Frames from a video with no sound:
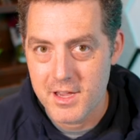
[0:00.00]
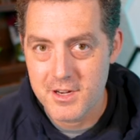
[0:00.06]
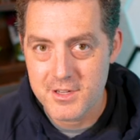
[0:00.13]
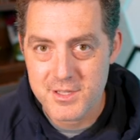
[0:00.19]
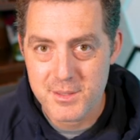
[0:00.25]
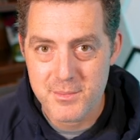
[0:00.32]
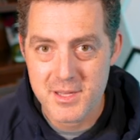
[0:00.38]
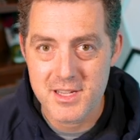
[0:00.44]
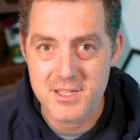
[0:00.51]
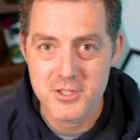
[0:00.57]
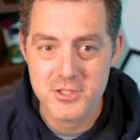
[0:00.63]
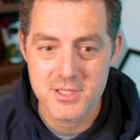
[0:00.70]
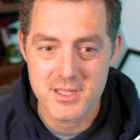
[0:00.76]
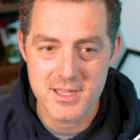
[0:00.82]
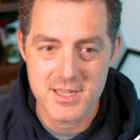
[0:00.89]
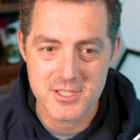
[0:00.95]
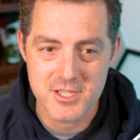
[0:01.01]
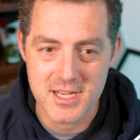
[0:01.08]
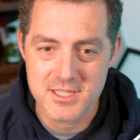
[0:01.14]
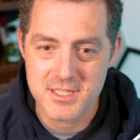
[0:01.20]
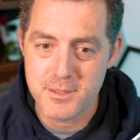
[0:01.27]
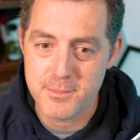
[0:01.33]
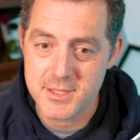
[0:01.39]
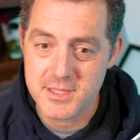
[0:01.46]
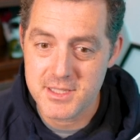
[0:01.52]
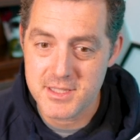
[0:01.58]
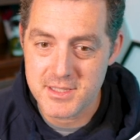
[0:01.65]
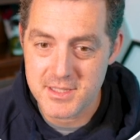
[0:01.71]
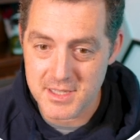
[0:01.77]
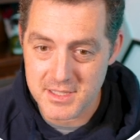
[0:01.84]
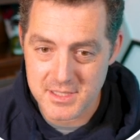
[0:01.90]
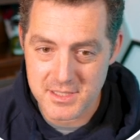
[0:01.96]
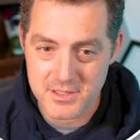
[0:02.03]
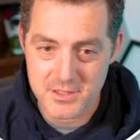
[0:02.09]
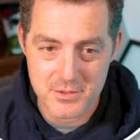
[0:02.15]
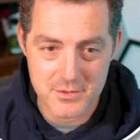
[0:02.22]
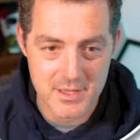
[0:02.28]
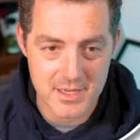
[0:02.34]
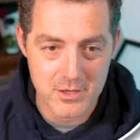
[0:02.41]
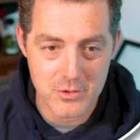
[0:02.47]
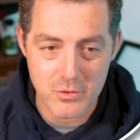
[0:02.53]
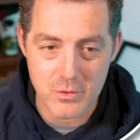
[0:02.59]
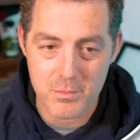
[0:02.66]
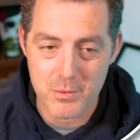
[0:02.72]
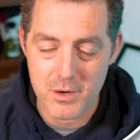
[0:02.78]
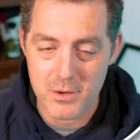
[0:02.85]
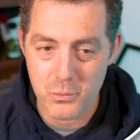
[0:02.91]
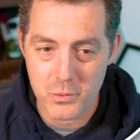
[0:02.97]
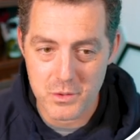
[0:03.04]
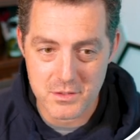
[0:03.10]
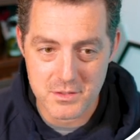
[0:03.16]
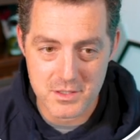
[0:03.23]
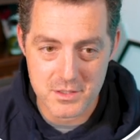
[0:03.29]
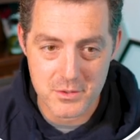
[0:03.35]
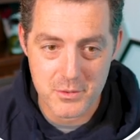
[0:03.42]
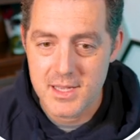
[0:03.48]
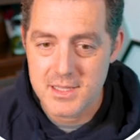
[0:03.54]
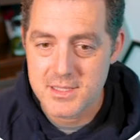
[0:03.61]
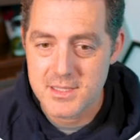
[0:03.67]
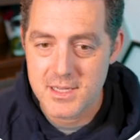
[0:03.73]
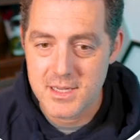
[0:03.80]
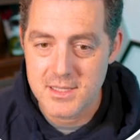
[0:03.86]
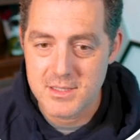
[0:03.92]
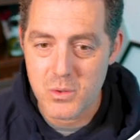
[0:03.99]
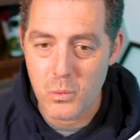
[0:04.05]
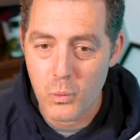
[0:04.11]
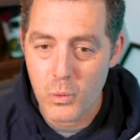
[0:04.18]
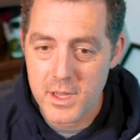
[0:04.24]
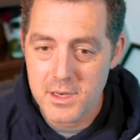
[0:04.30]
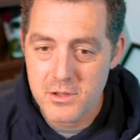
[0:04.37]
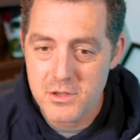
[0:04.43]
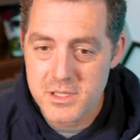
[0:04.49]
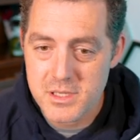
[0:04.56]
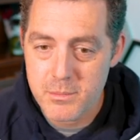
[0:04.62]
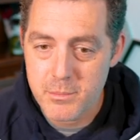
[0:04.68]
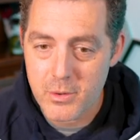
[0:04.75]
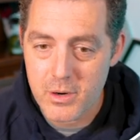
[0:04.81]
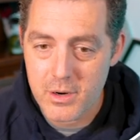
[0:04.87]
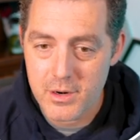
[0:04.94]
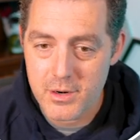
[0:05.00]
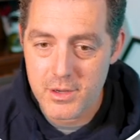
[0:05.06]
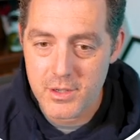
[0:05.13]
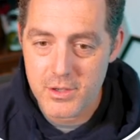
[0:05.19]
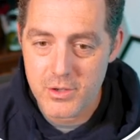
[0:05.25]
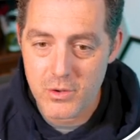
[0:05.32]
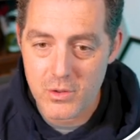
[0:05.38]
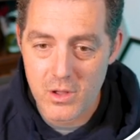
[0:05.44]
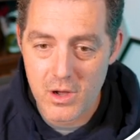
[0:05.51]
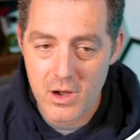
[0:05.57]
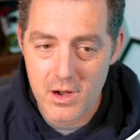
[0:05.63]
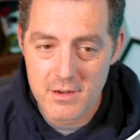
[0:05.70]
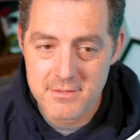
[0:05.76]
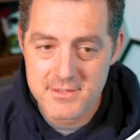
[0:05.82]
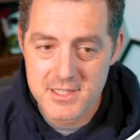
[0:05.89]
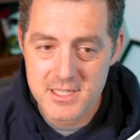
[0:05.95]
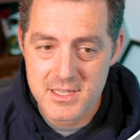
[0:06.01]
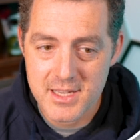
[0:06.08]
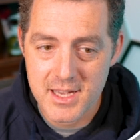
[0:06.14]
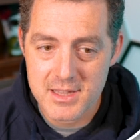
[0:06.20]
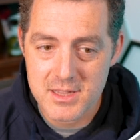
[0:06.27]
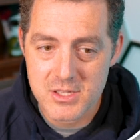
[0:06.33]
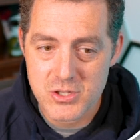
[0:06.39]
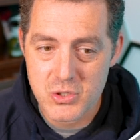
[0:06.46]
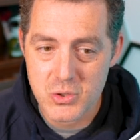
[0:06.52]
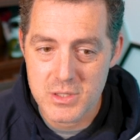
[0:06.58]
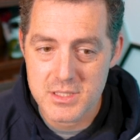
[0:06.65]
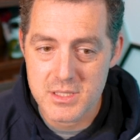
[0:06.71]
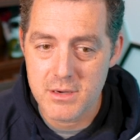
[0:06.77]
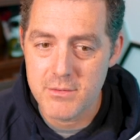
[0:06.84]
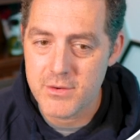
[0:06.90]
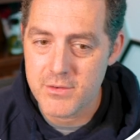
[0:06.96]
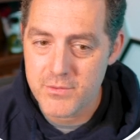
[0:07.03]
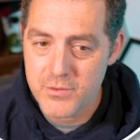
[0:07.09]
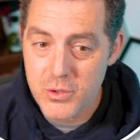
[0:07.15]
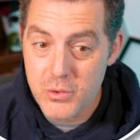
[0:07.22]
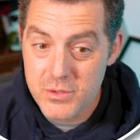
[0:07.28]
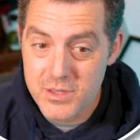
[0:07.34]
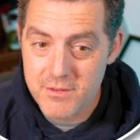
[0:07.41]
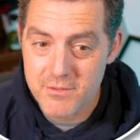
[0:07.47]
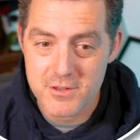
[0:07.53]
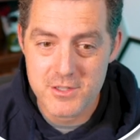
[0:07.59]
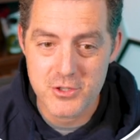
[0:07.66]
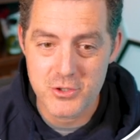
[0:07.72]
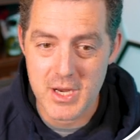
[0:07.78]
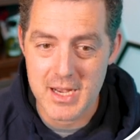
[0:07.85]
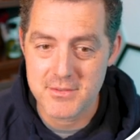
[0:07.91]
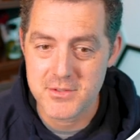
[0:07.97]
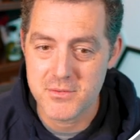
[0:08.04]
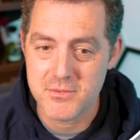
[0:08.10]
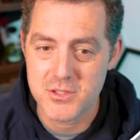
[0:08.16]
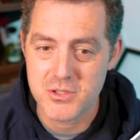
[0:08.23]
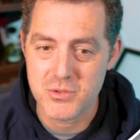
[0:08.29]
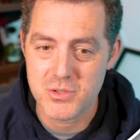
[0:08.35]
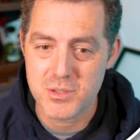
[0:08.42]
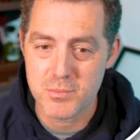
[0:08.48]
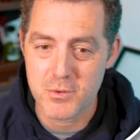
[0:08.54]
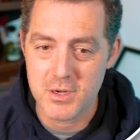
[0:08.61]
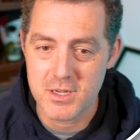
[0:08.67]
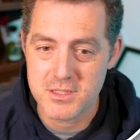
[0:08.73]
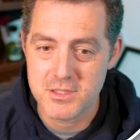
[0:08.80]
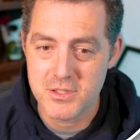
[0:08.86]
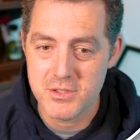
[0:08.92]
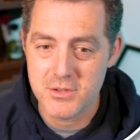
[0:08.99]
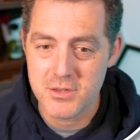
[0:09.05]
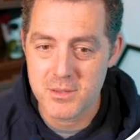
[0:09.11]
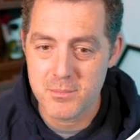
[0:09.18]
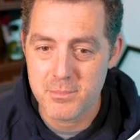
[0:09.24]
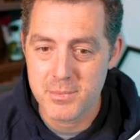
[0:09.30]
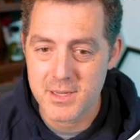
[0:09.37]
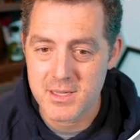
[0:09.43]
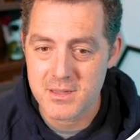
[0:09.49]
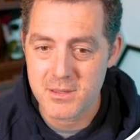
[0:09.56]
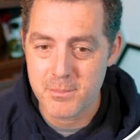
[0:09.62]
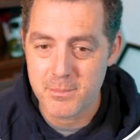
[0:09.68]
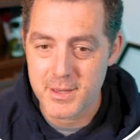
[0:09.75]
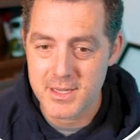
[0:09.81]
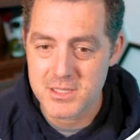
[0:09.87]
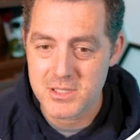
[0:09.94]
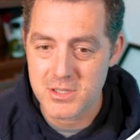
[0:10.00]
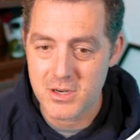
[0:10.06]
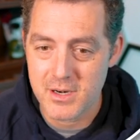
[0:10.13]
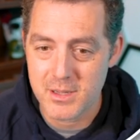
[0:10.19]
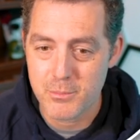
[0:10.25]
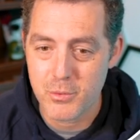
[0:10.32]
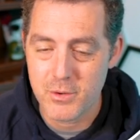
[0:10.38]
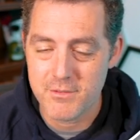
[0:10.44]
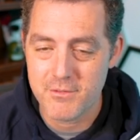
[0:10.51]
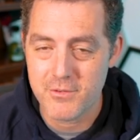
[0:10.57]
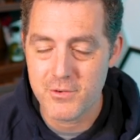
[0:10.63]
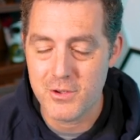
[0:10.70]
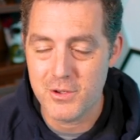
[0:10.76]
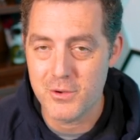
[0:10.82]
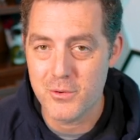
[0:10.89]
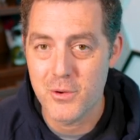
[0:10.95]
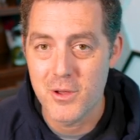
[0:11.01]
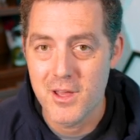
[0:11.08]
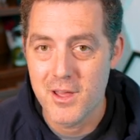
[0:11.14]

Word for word: Here's something interesting that ChatGPT doesn't do that Google Bard will do. It says, when using Bard, you'll often get the choice of a few different drafts of its response, so you can pick the best starting point for you.